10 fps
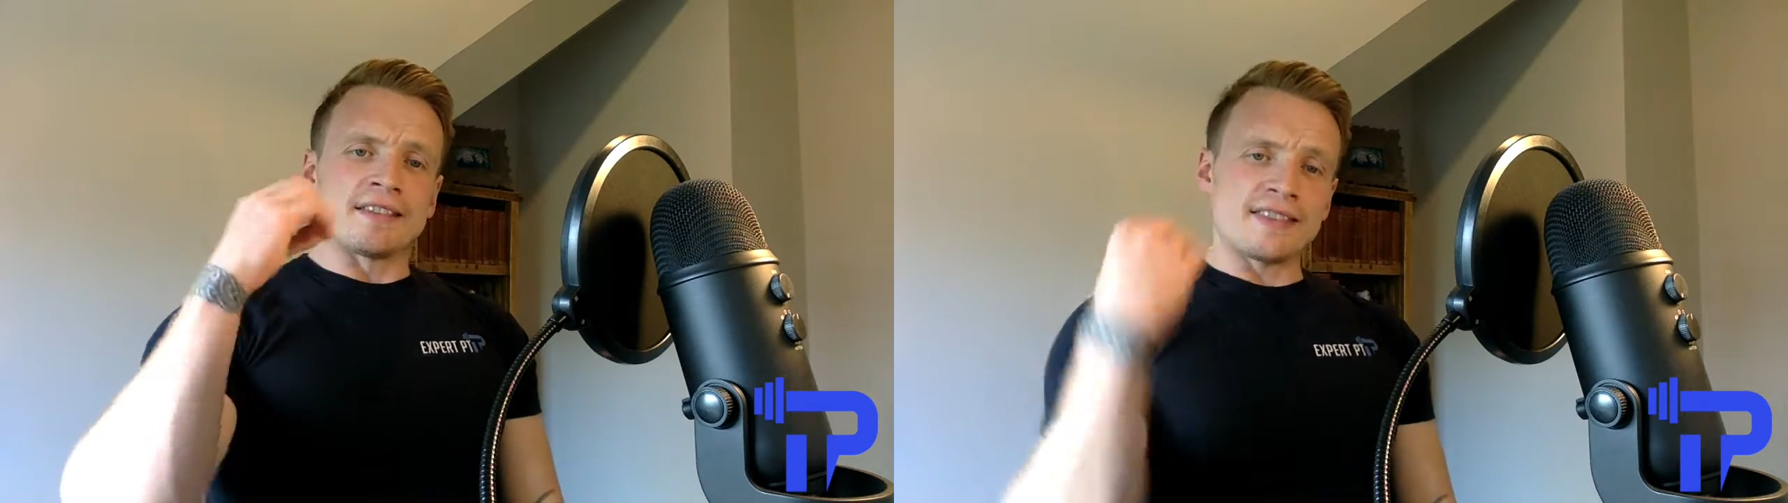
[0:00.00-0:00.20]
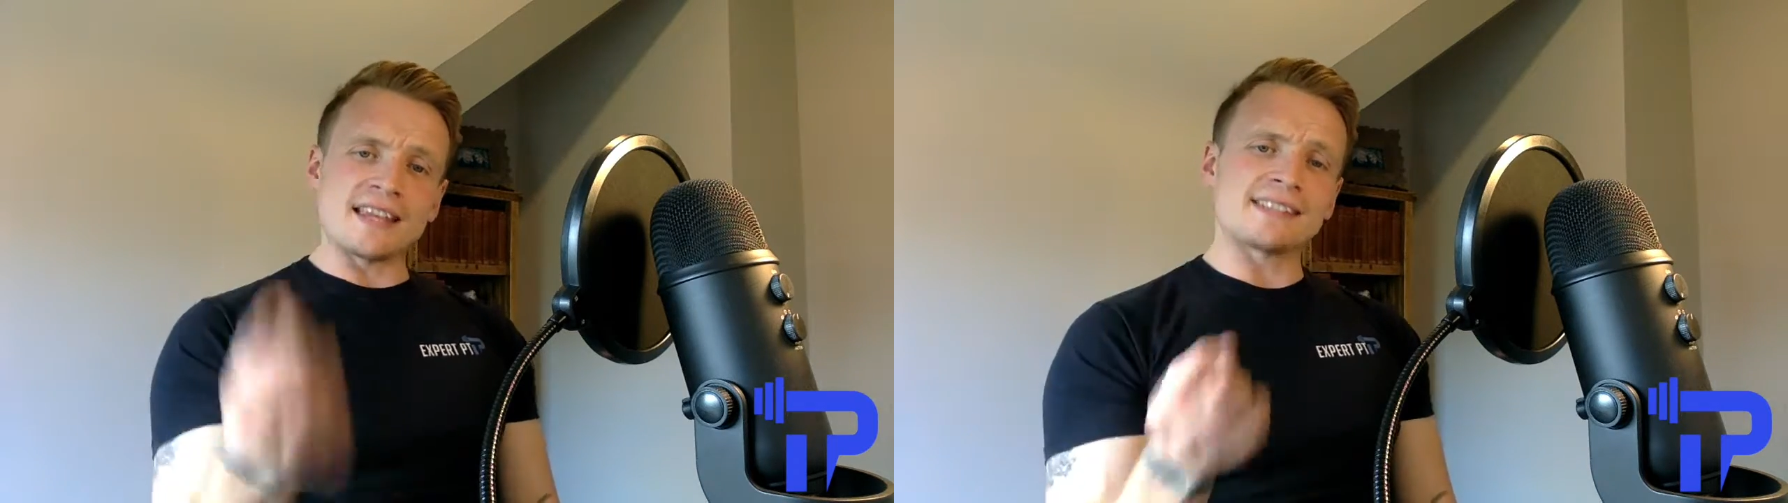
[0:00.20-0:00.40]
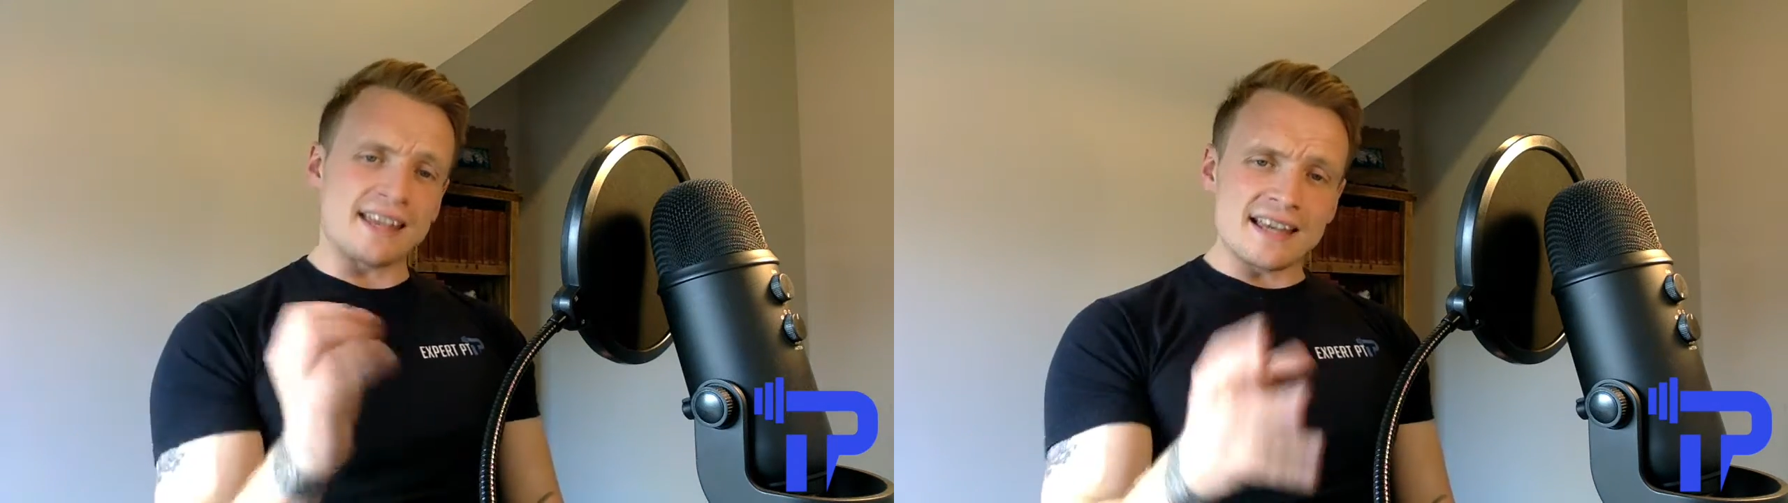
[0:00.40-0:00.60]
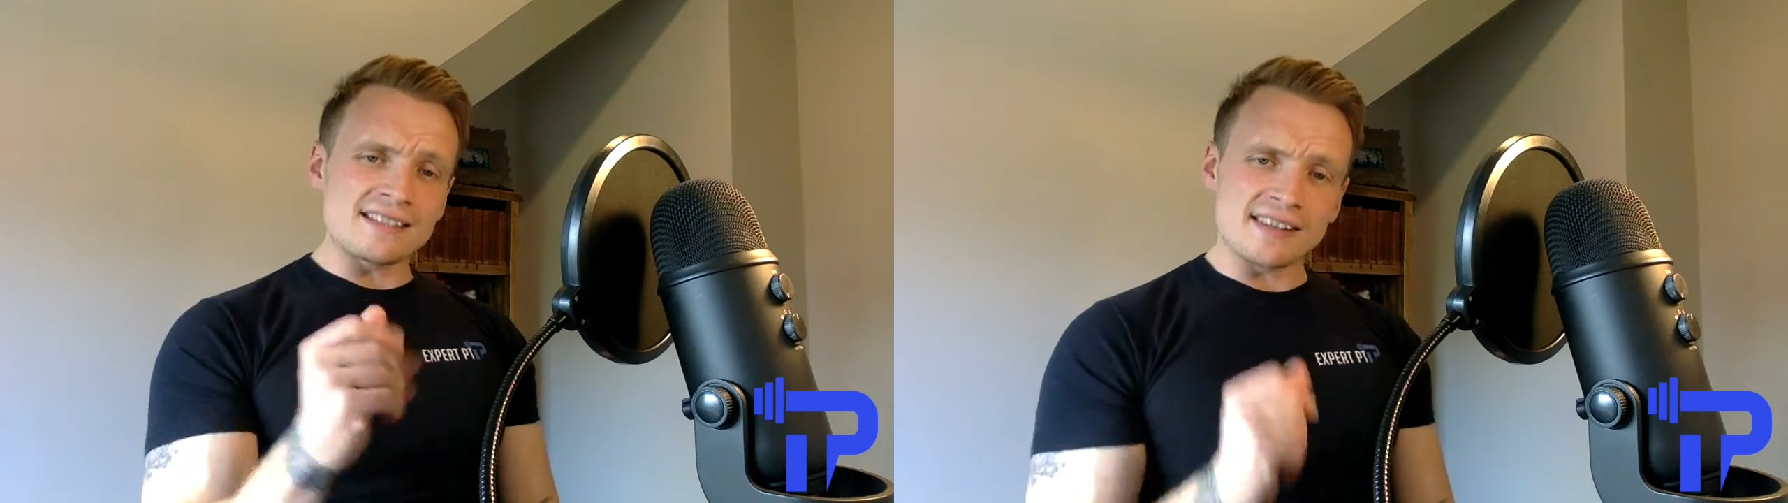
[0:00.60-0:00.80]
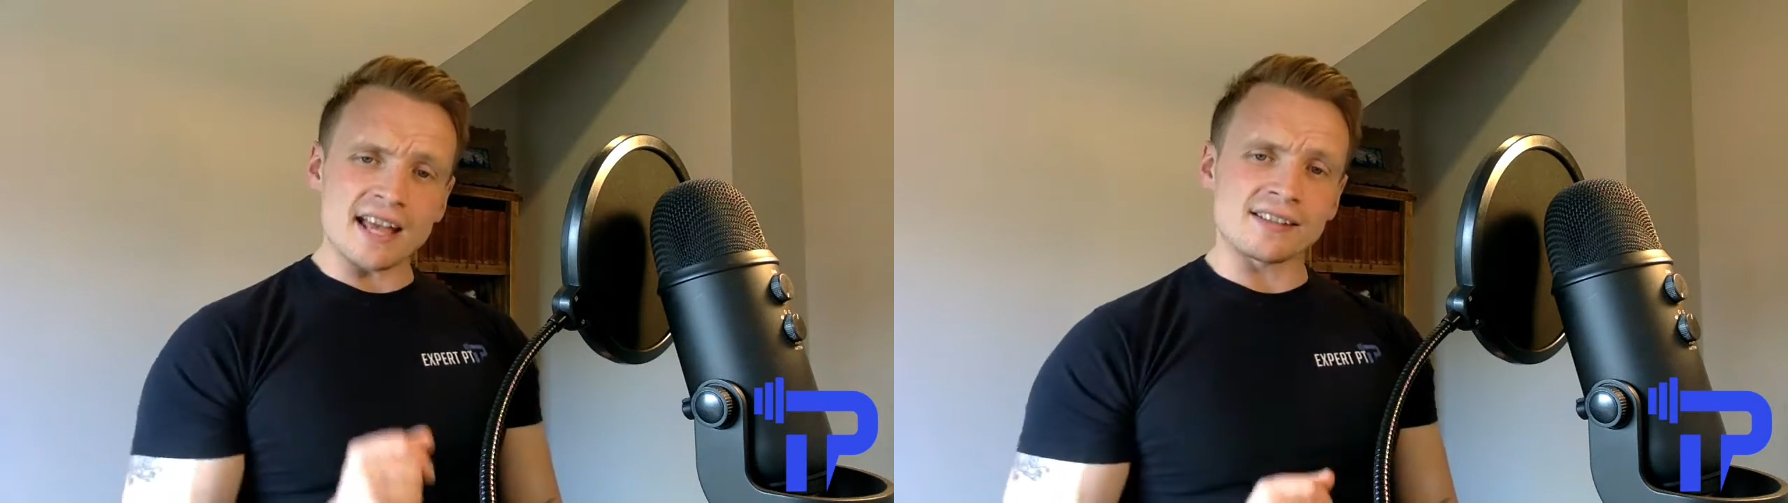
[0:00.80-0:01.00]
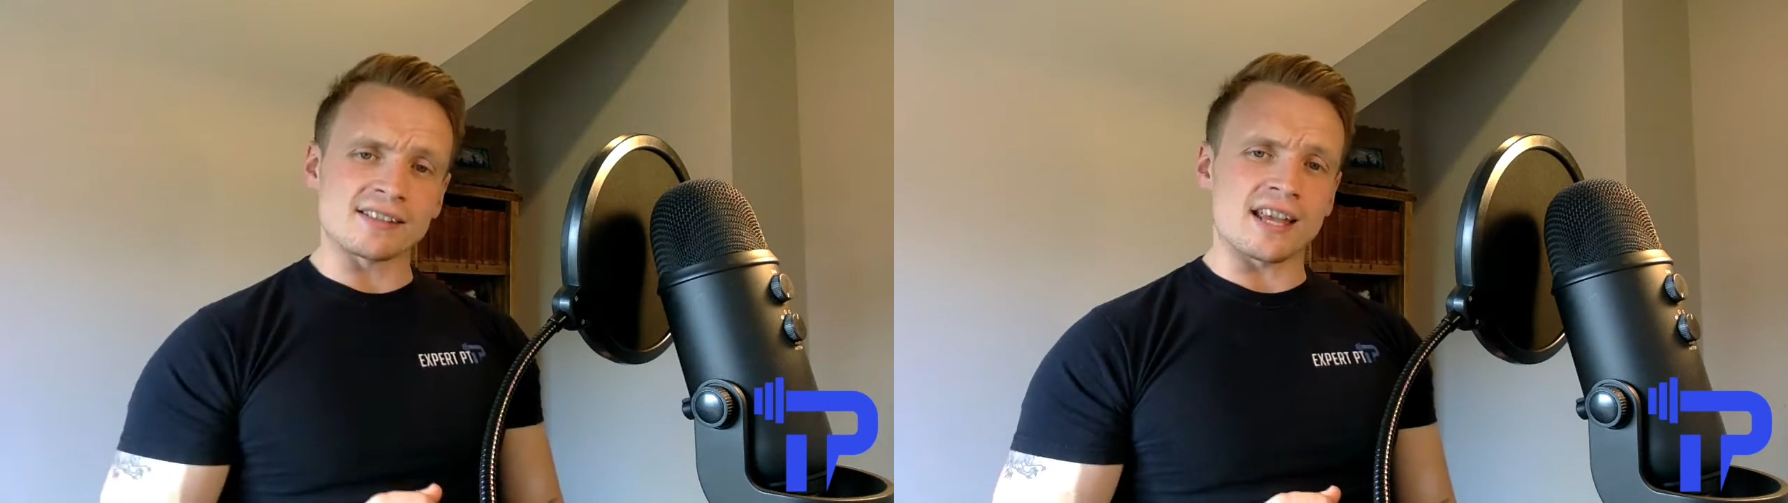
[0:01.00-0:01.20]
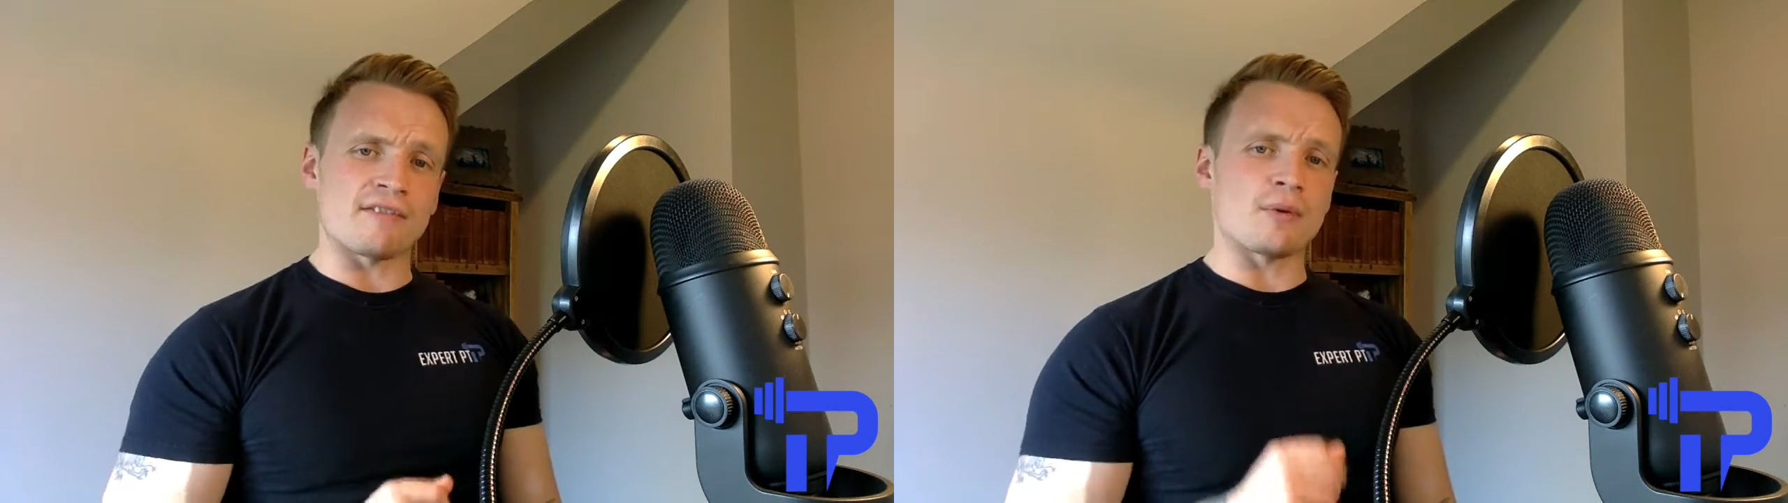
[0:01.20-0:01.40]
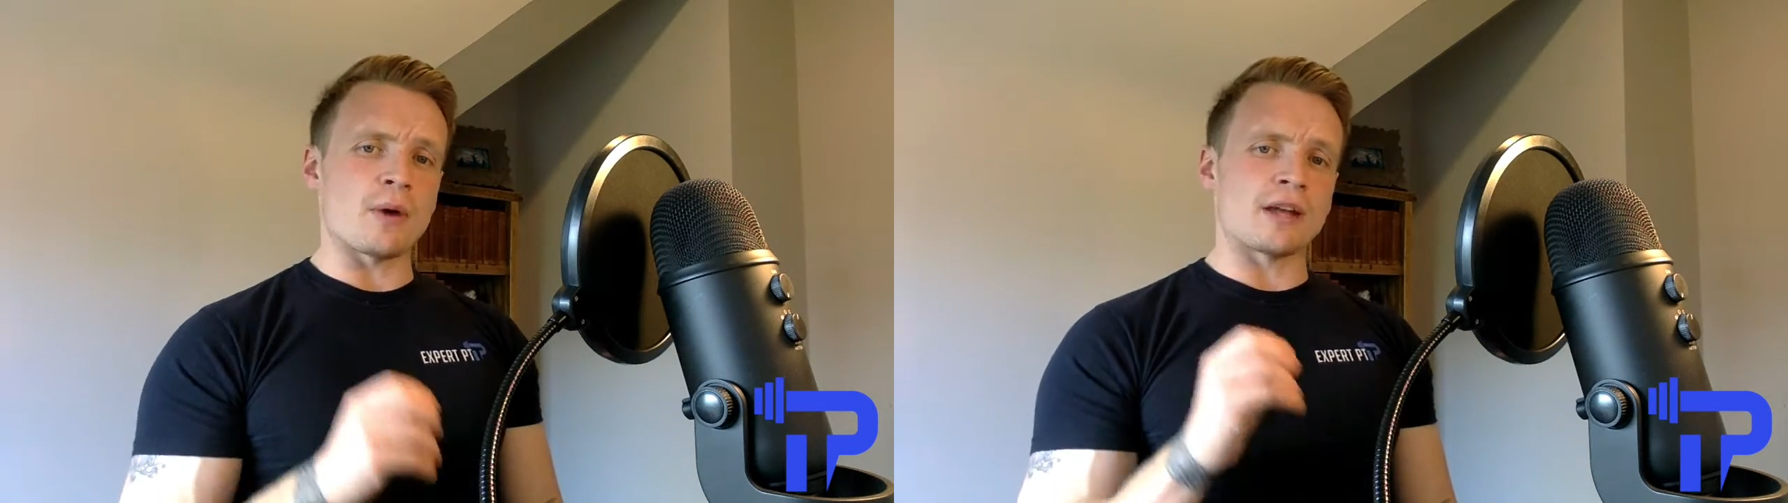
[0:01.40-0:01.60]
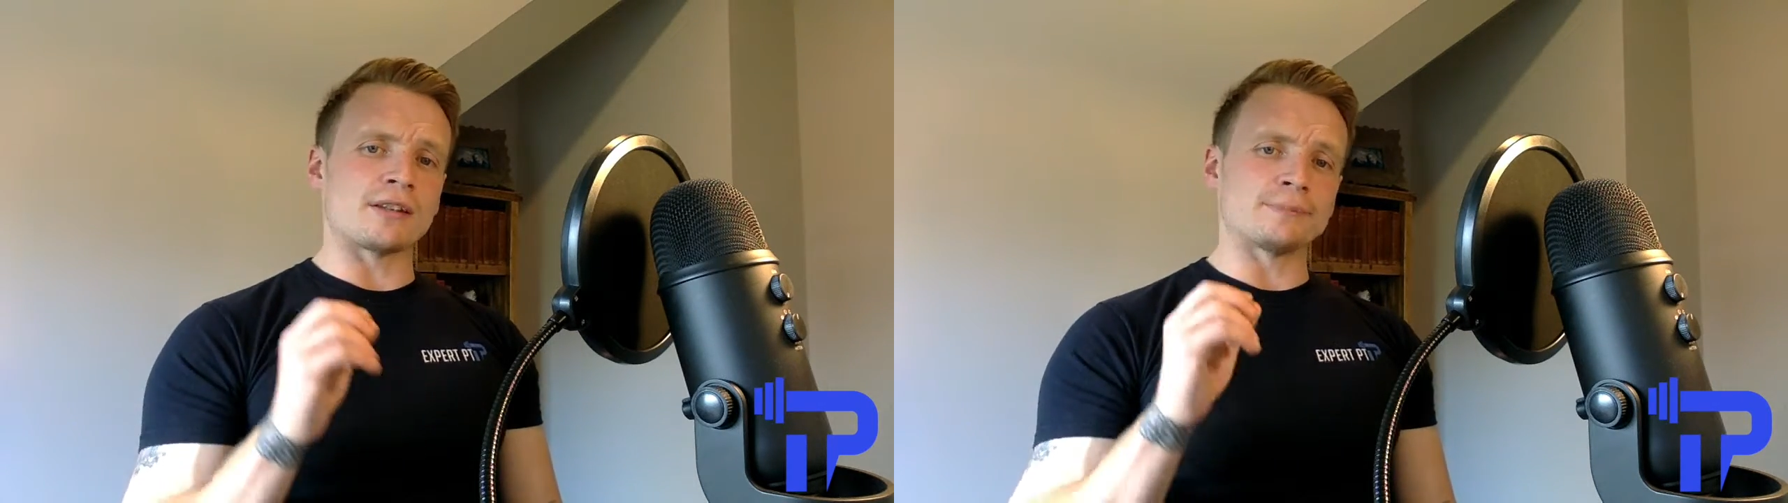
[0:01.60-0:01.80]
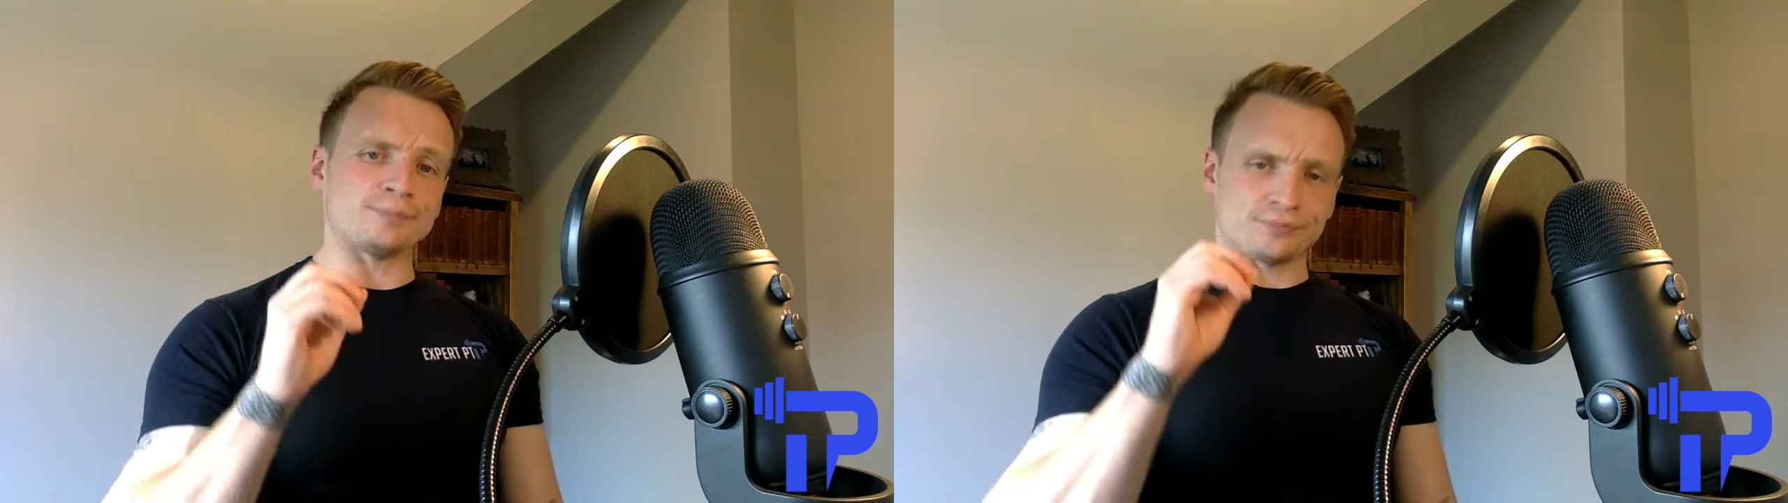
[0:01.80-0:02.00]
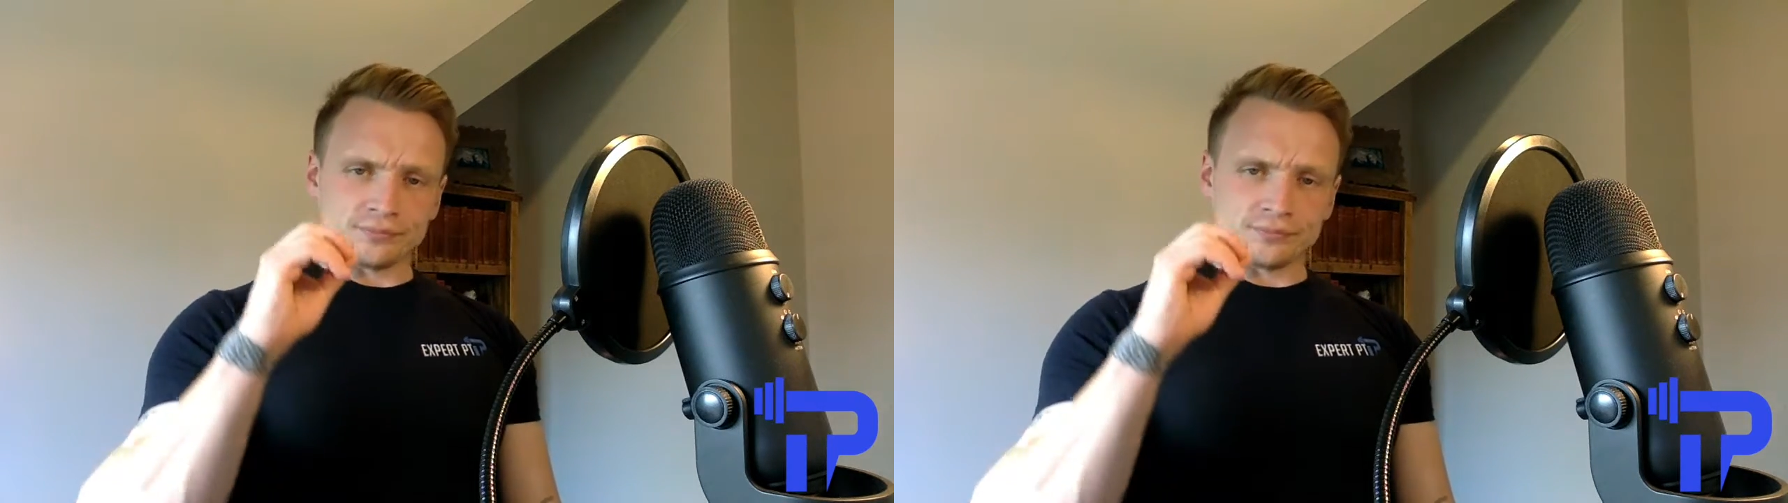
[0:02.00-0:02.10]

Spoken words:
This is necessary when